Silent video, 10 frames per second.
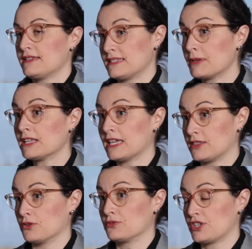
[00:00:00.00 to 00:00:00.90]
simulate
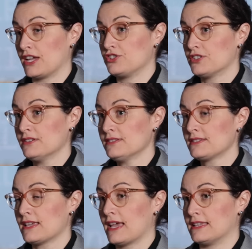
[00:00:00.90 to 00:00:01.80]
those
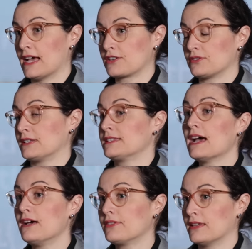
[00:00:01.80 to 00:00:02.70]
changes and actually
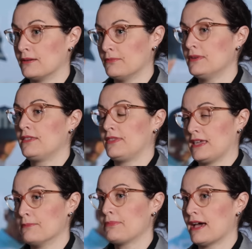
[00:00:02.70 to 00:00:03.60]
tell them the
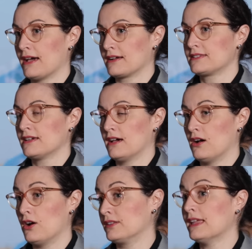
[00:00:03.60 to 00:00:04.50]
impact
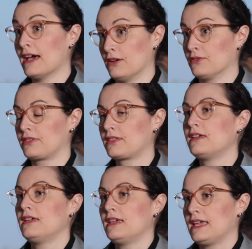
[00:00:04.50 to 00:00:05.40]
on health
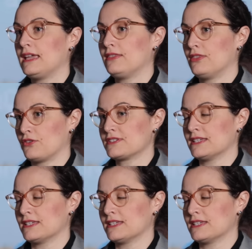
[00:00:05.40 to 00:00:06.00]
in their